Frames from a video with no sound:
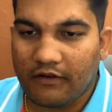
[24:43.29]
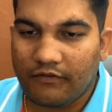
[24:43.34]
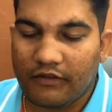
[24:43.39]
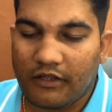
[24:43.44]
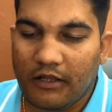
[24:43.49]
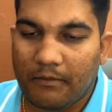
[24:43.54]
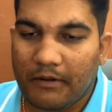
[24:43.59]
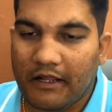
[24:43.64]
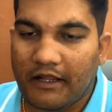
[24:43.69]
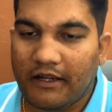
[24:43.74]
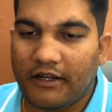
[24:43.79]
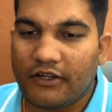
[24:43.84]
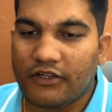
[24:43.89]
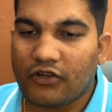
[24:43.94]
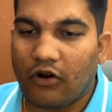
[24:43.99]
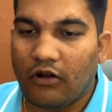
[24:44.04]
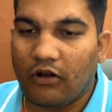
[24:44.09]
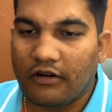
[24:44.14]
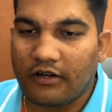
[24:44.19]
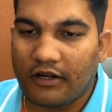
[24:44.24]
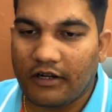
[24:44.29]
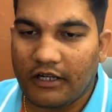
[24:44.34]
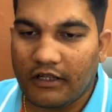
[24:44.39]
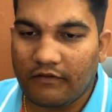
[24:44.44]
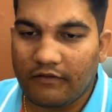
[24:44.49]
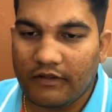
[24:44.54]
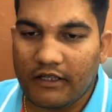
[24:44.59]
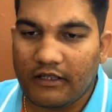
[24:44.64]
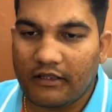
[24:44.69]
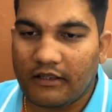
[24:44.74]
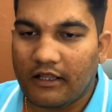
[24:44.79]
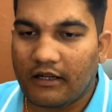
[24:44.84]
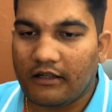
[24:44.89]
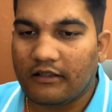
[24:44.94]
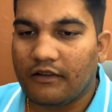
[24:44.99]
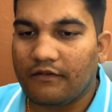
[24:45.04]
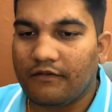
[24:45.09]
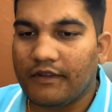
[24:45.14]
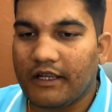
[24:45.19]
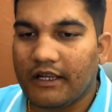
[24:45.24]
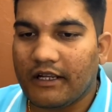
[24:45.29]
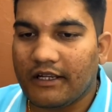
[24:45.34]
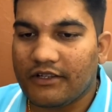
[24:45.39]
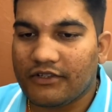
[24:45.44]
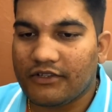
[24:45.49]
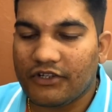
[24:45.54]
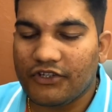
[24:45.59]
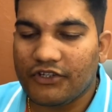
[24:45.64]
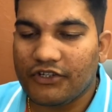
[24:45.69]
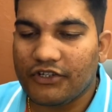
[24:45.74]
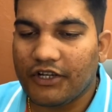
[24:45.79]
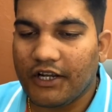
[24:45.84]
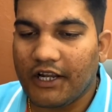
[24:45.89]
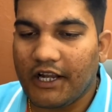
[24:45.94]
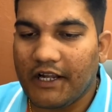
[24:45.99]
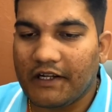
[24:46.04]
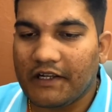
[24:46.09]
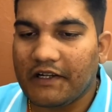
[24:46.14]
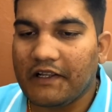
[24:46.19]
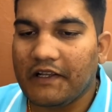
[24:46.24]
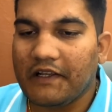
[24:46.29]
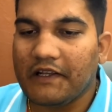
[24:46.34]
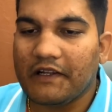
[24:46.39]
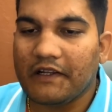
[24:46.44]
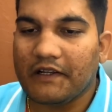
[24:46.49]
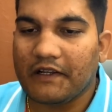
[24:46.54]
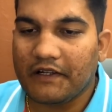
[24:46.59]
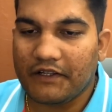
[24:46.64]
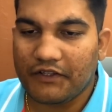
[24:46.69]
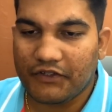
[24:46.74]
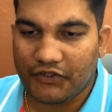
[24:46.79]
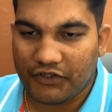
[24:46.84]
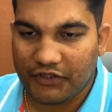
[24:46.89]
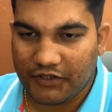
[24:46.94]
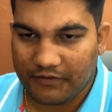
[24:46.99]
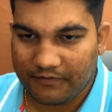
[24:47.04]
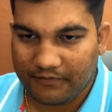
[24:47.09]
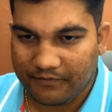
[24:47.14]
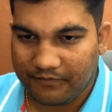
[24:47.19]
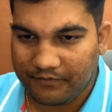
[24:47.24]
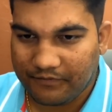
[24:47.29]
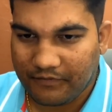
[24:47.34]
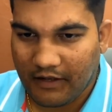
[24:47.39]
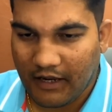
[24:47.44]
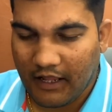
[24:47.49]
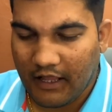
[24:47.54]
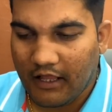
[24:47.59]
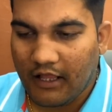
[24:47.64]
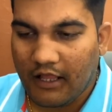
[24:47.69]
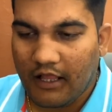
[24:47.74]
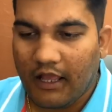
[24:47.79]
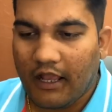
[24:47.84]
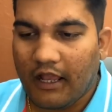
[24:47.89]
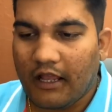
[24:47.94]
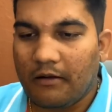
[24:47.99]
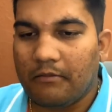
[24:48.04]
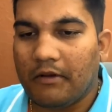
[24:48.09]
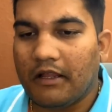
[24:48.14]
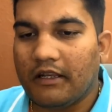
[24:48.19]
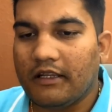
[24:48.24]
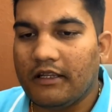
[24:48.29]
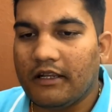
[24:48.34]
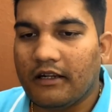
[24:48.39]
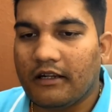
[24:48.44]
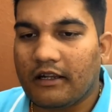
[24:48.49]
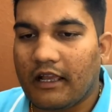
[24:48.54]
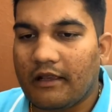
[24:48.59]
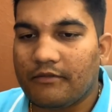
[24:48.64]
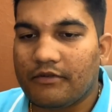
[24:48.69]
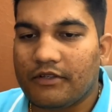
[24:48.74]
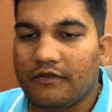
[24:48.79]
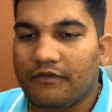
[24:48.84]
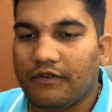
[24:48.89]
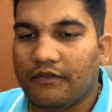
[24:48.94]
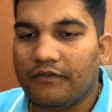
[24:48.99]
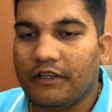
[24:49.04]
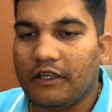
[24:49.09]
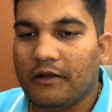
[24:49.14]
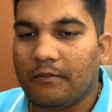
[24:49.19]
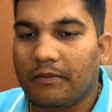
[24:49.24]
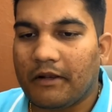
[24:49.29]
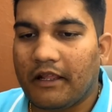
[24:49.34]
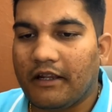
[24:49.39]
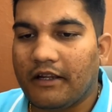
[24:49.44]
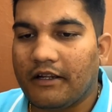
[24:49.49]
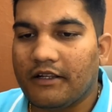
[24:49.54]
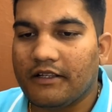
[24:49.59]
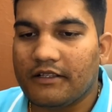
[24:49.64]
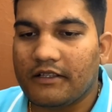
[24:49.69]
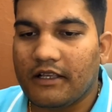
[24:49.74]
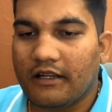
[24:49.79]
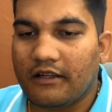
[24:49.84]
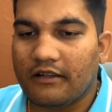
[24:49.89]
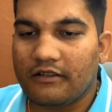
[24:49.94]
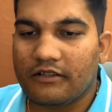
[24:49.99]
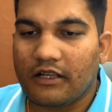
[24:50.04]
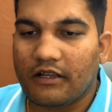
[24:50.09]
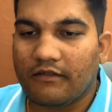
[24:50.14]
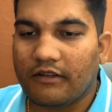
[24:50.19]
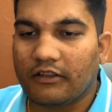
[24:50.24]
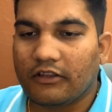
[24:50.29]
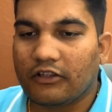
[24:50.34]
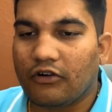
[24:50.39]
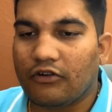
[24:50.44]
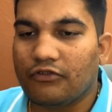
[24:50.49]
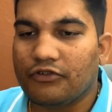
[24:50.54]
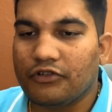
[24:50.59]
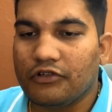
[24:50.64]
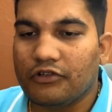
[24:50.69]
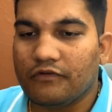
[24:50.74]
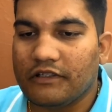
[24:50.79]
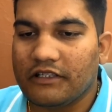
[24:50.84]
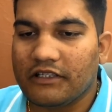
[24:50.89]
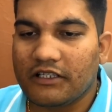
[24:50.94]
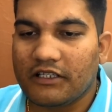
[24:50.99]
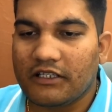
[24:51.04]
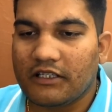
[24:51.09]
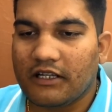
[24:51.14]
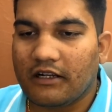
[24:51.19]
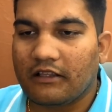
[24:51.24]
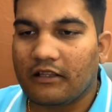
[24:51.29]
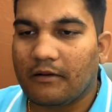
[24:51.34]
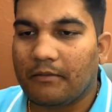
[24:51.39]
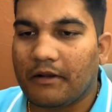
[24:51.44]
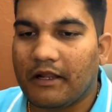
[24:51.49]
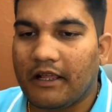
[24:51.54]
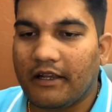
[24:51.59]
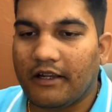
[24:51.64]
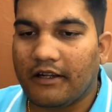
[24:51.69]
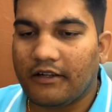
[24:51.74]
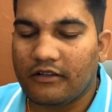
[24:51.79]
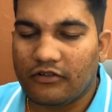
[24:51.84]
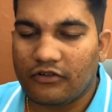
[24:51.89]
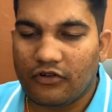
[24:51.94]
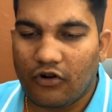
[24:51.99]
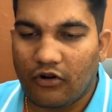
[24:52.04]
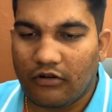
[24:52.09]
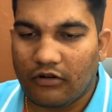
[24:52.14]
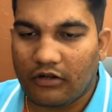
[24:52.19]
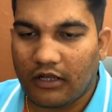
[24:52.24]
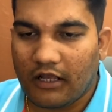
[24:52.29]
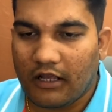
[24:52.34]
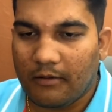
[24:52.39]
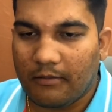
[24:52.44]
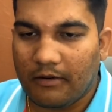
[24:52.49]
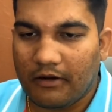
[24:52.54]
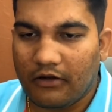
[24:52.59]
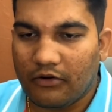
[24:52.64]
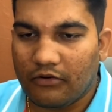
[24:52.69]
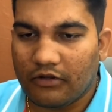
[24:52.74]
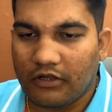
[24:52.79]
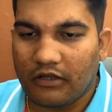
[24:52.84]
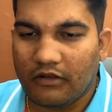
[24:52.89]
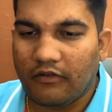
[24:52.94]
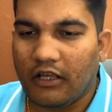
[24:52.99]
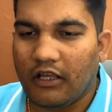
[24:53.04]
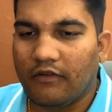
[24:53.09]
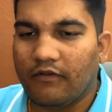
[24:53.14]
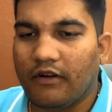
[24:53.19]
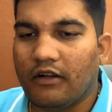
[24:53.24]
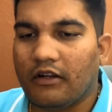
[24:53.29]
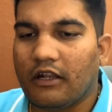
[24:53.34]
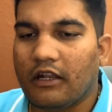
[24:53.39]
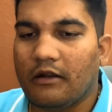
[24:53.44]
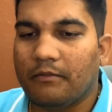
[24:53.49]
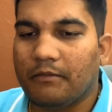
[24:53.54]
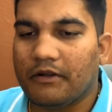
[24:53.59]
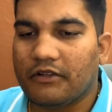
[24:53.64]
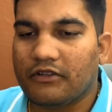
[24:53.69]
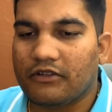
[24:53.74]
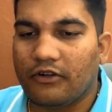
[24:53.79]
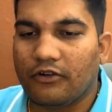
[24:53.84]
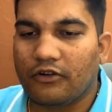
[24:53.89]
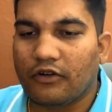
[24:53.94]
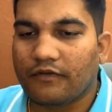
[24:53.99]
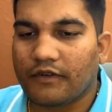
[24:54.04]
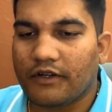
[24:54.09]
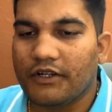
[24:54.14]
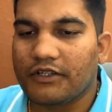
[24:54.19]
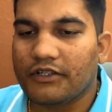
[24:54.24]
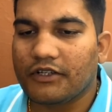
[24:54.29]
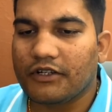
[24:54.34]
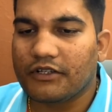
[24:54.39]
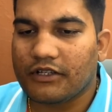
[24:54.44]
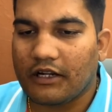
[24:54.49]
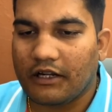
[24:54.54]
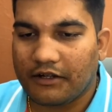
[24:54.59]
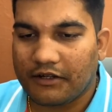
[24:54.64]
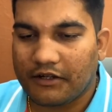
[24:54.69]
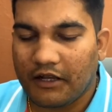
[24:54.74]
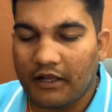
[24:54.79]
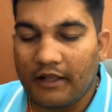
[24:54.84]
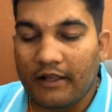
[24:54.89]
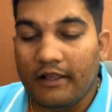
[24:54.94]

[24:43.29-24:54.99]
If the planet is already weak, then the weakness is greatly increased. And many a times if a weak planet is there in seventh house, you will see that the planet is not able to give even ten percent of its result.